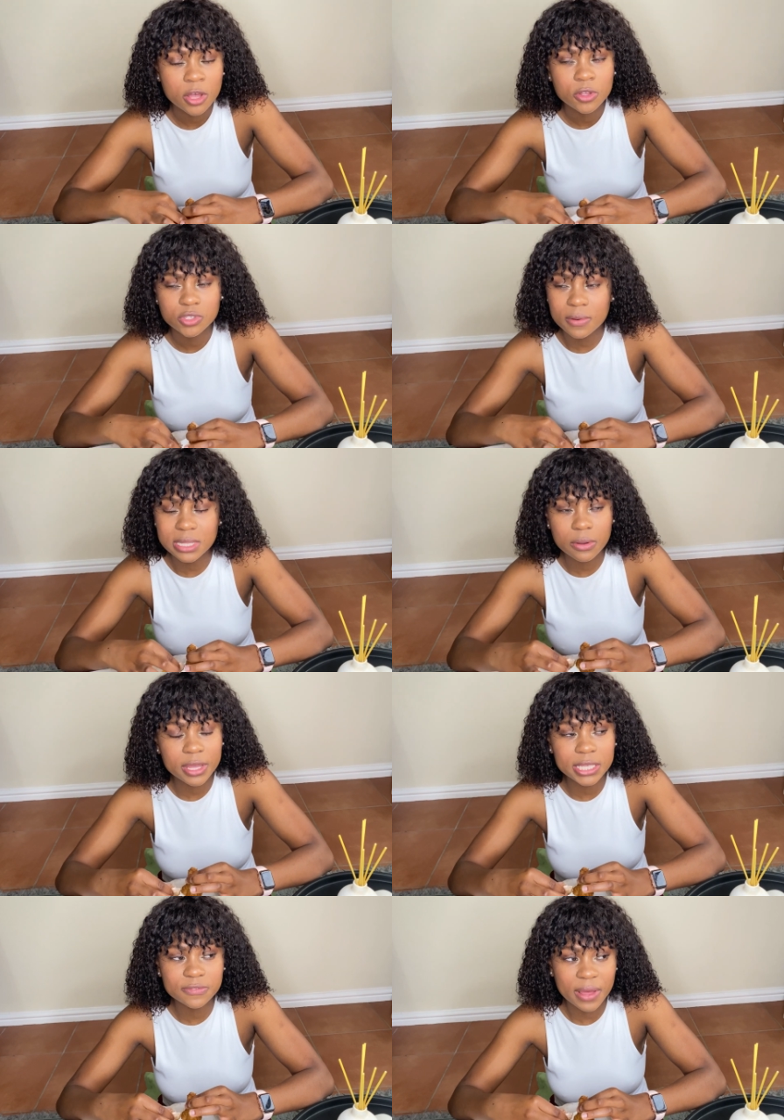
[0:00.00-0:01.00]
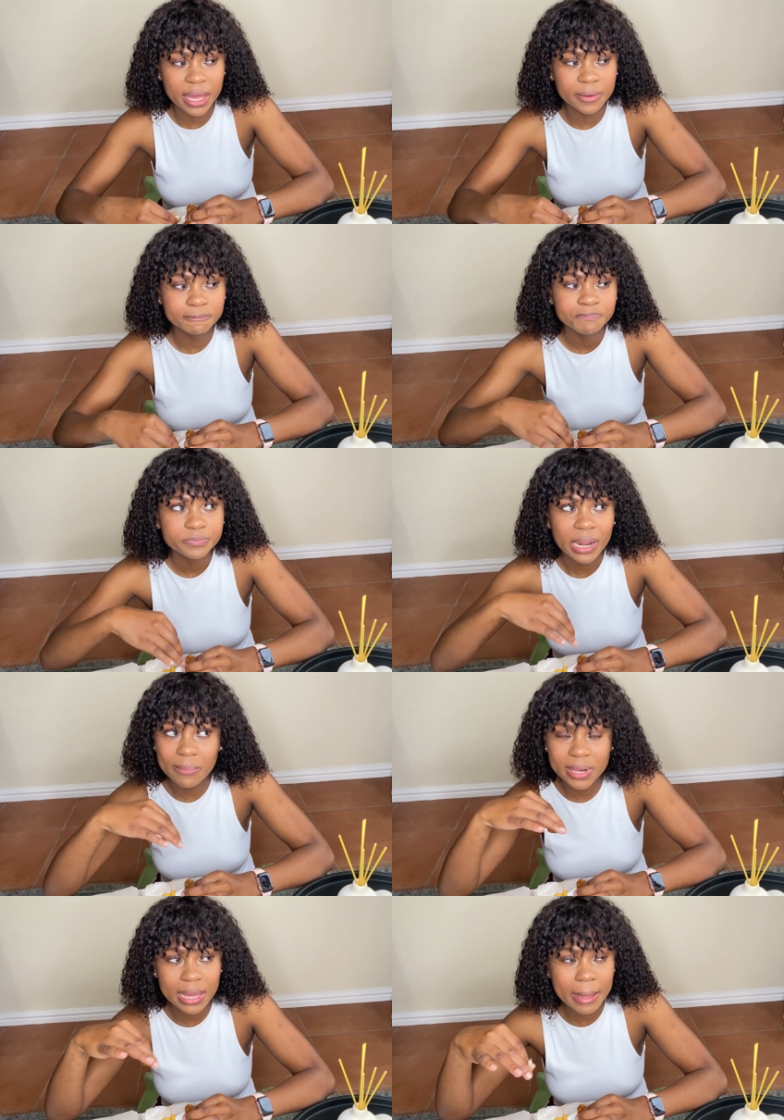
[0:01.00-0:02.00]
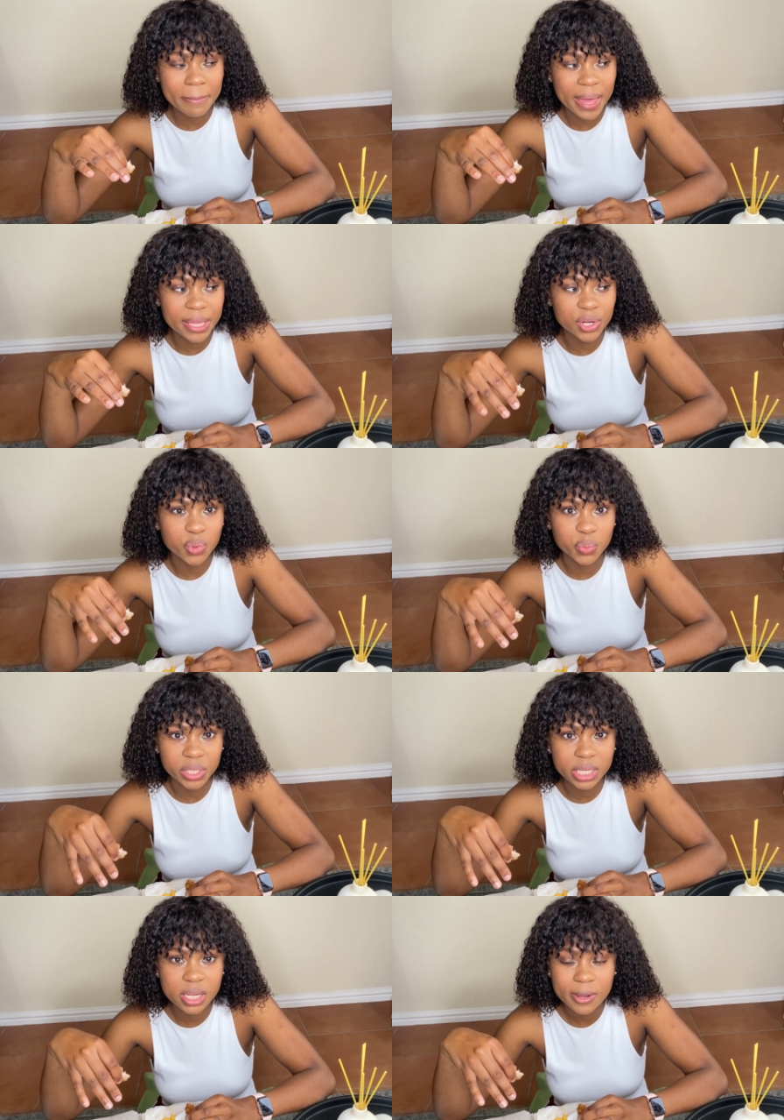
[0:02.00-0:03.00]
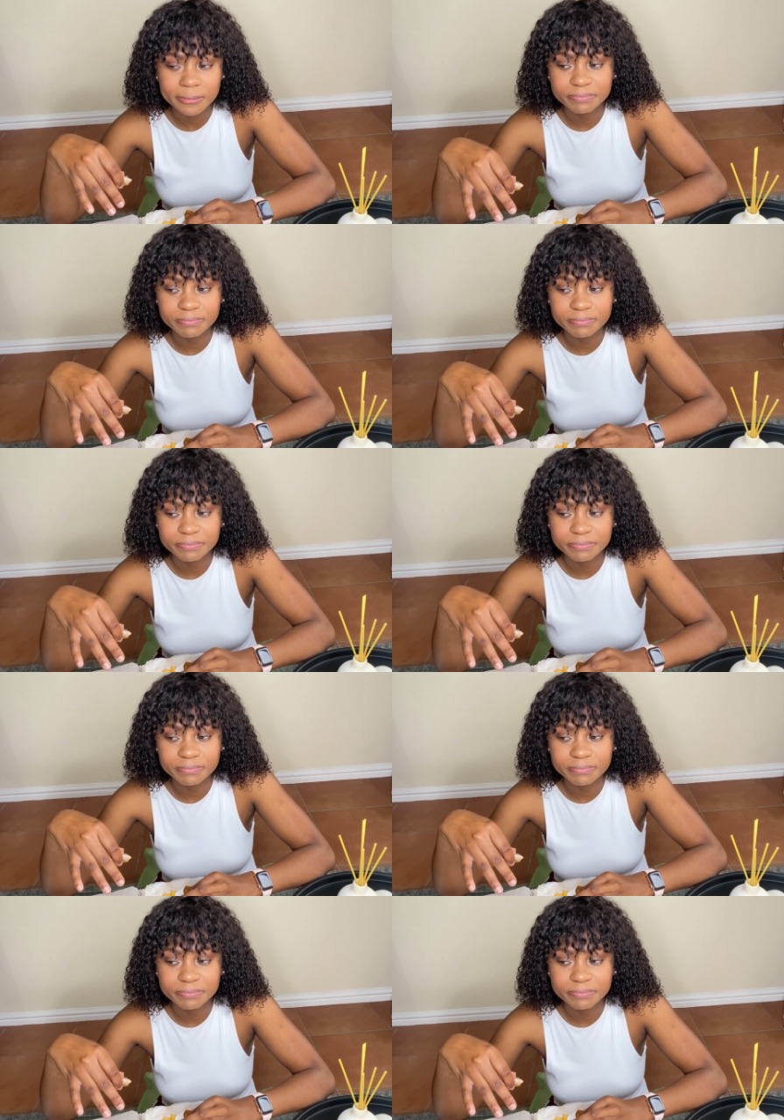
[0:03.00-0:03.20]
So I was like, okay, it's fine. I'm going to come back in a week.